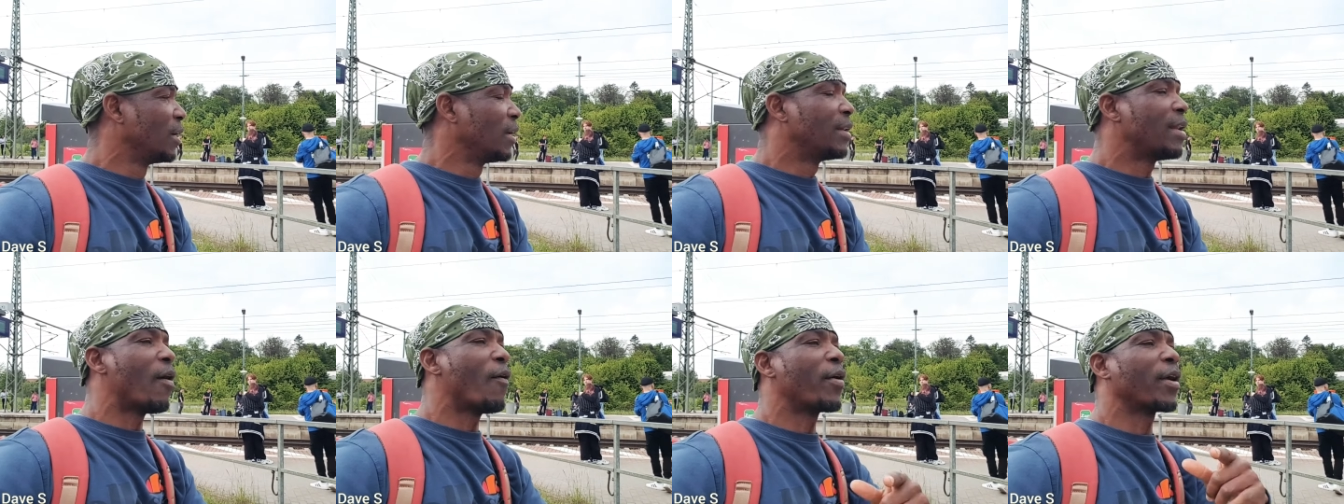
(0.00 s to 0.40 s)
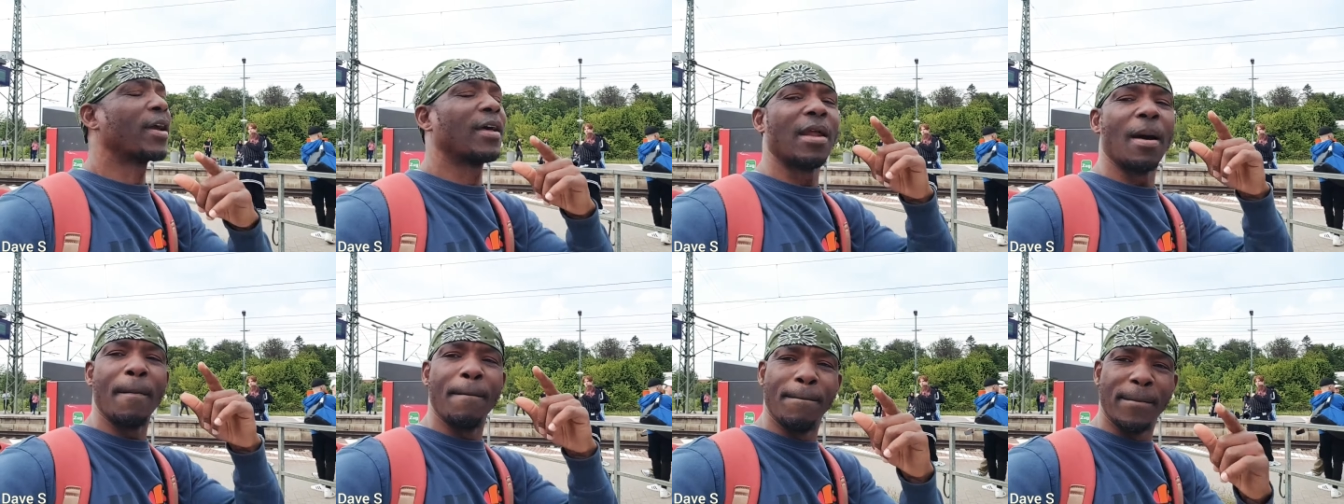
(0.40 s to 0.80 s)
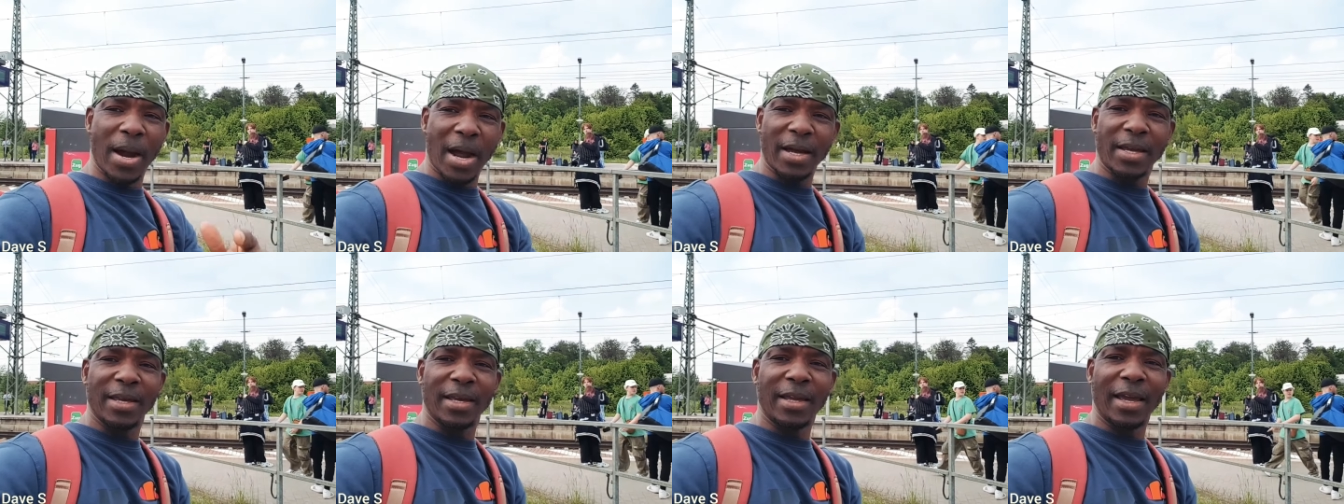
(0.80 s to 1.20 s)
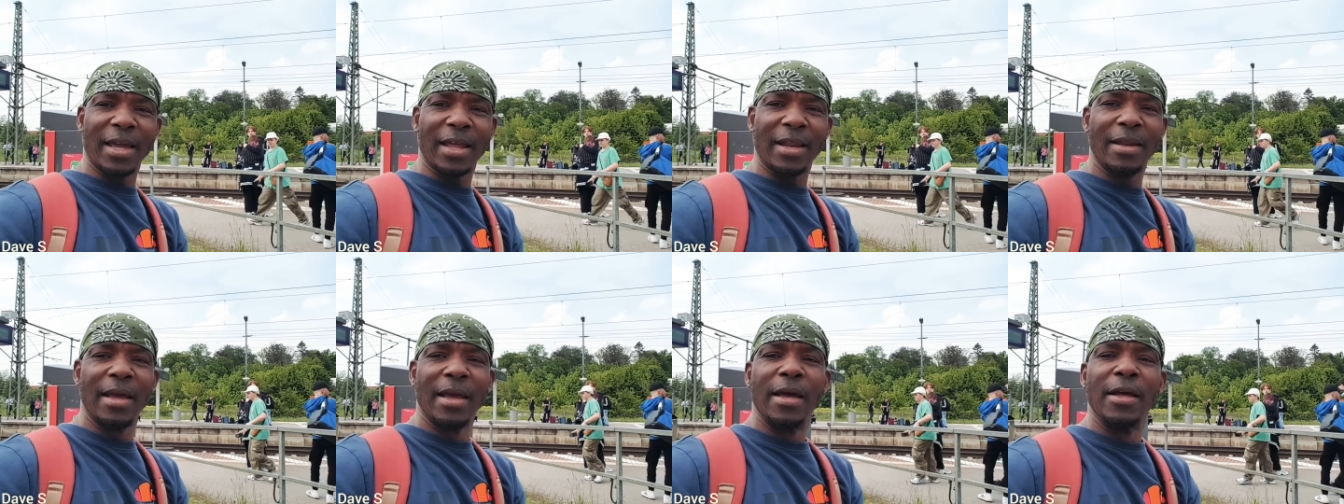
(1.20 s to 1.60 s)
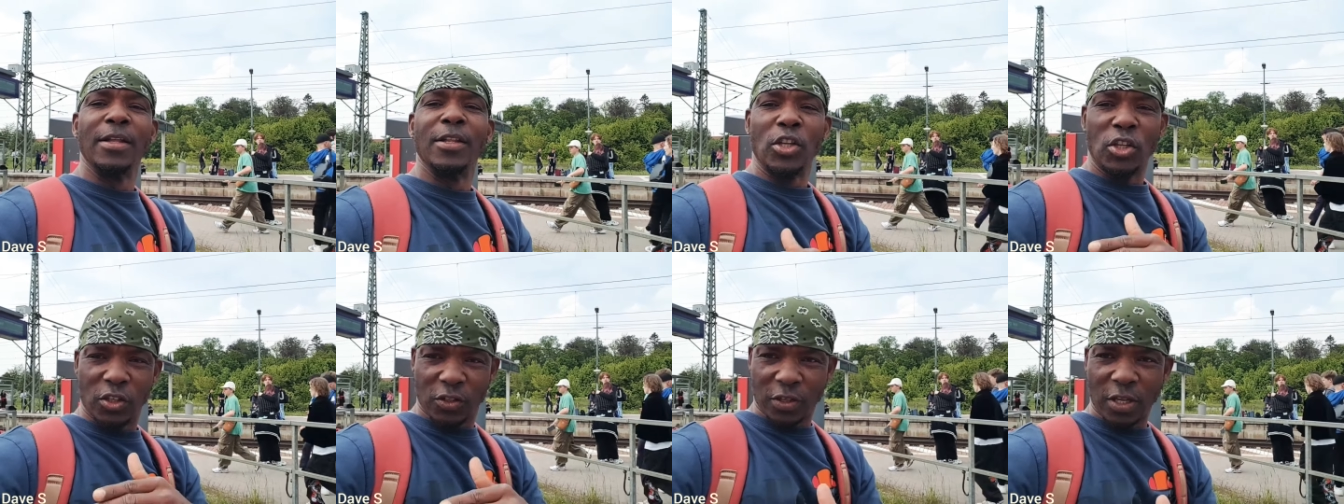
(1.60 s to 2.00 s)
now again i'm back again
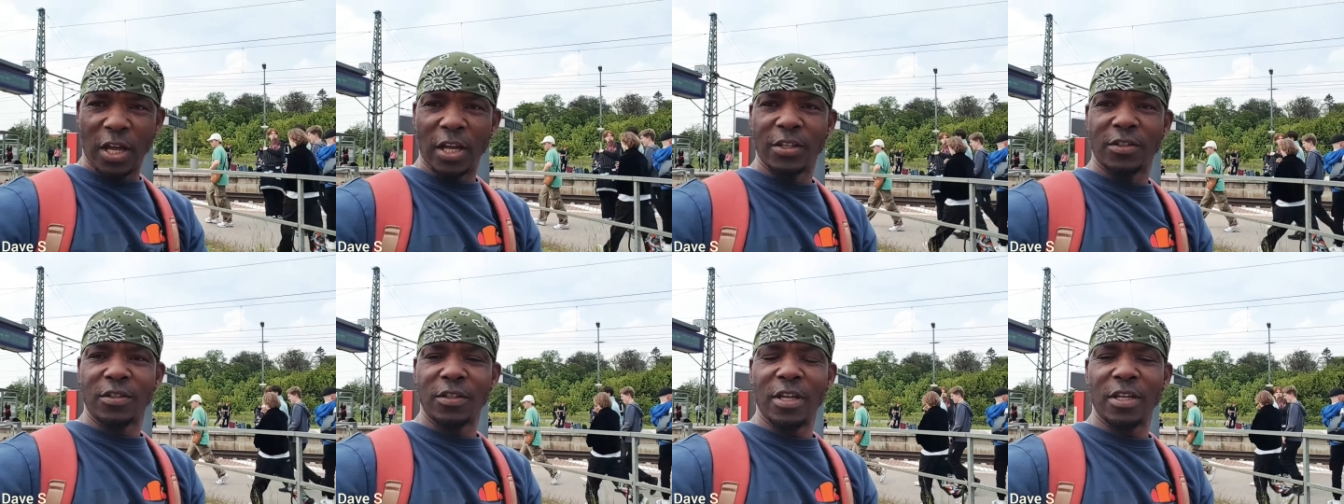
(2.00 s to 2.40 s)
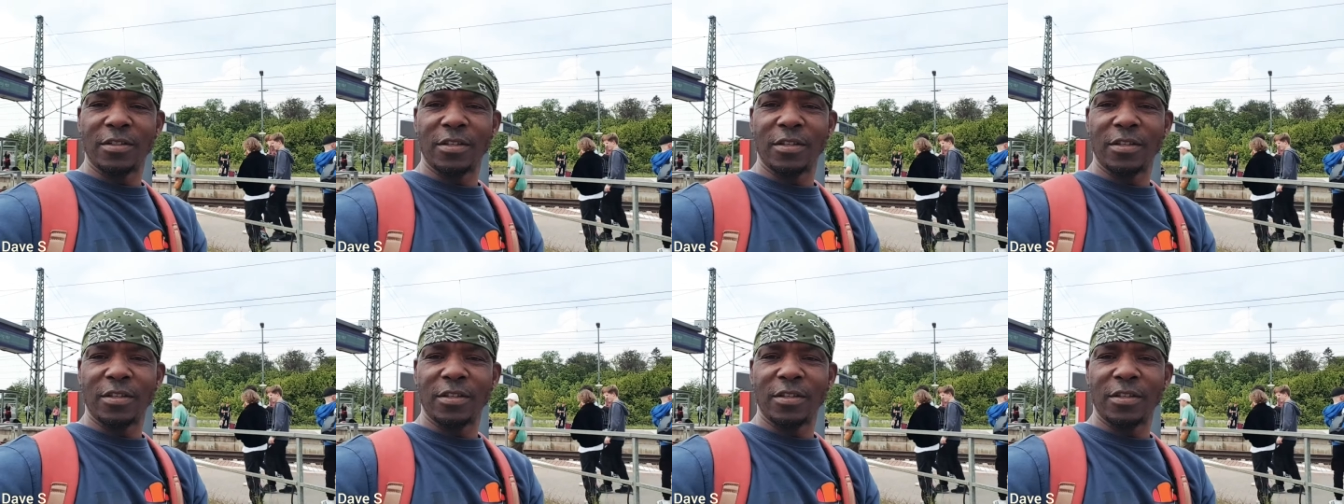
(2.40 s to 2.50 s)
it's a,